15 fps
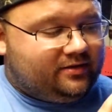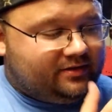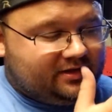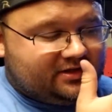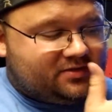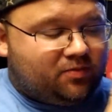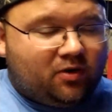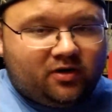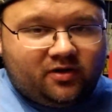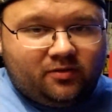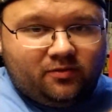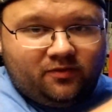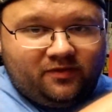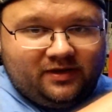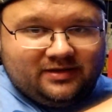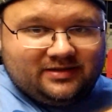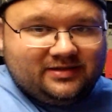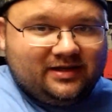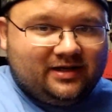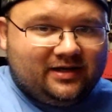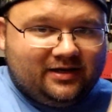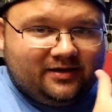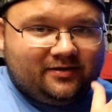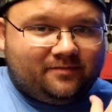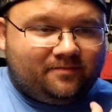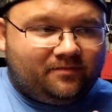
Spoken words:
this part of the movie is done,